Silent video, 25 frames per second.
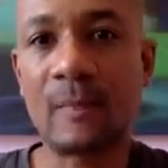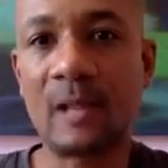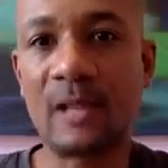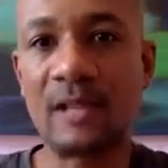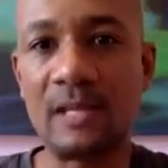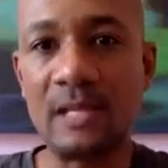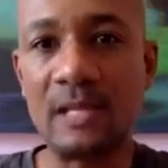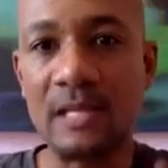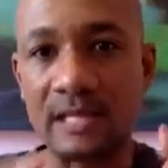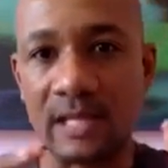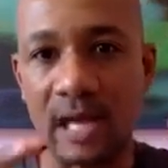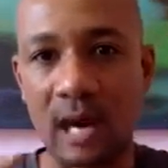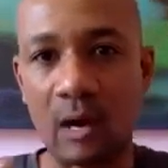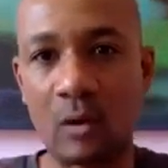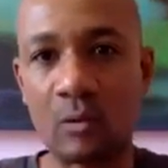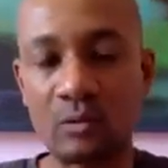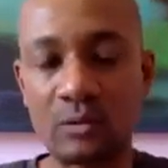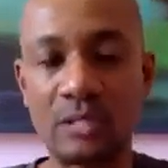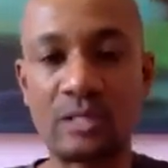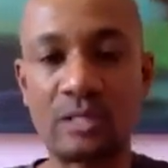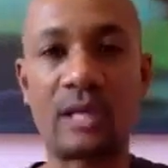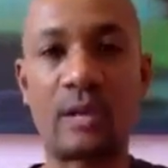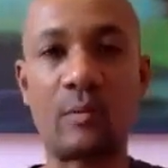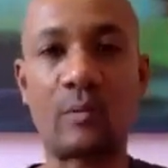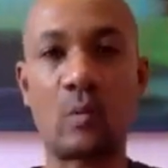these
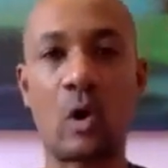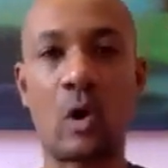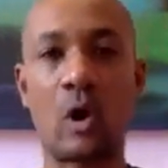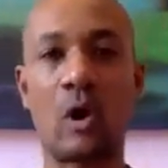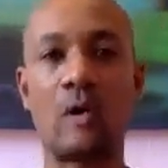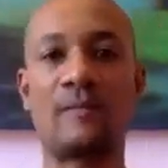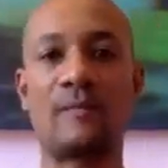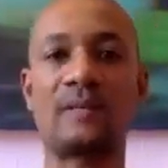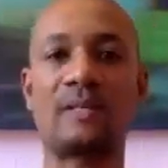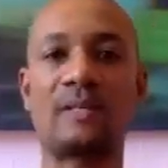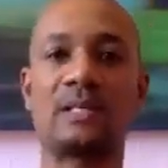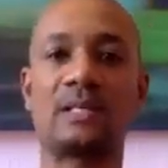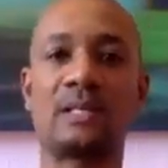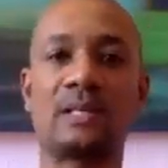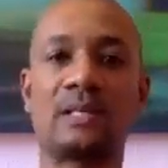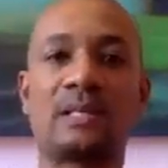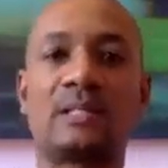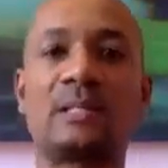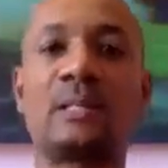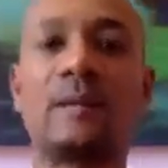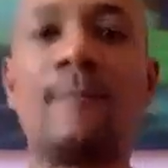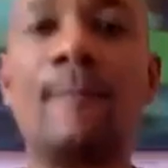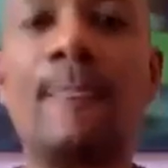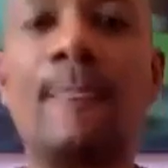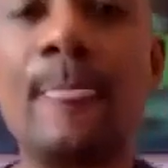houses that were
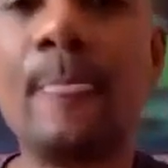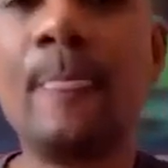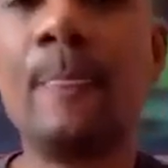offices.